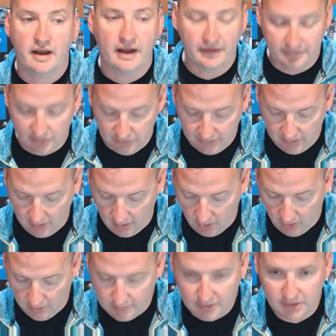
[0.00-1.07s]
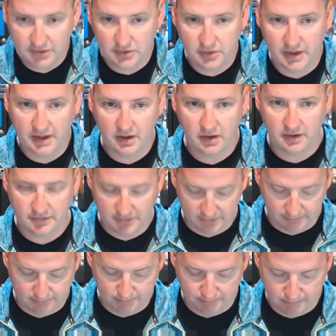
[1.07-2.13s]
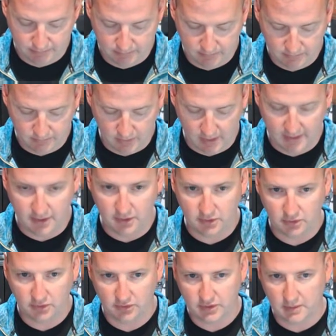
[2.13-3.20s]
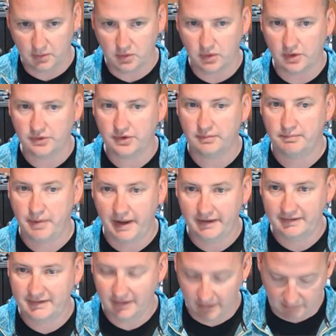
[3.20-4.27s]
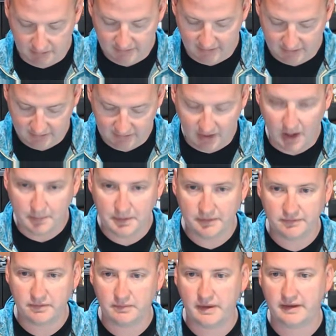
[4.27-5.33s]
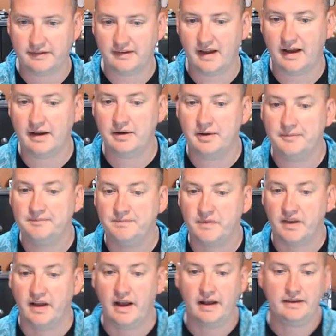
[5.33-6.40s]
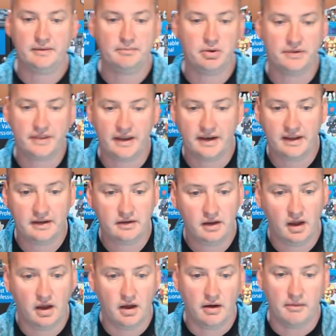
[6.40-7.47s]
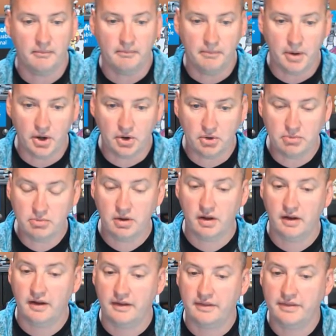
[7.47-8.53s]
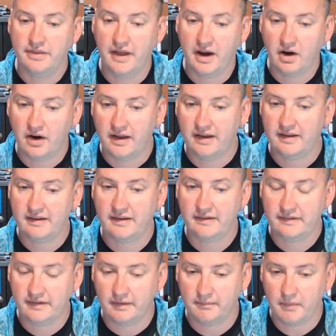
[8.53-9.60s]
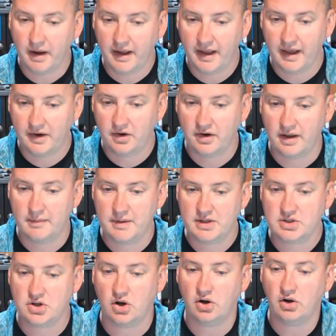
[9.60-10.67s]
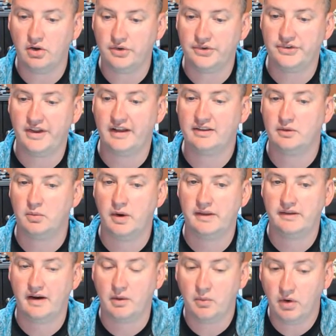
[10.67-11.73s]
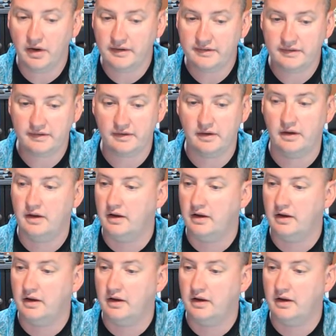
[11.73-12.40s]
And so then all I'm going to do here is just uh, double quotes, paste in everything I just copied from that site, and then put that in. Boom. There is my header image all set the way that I want.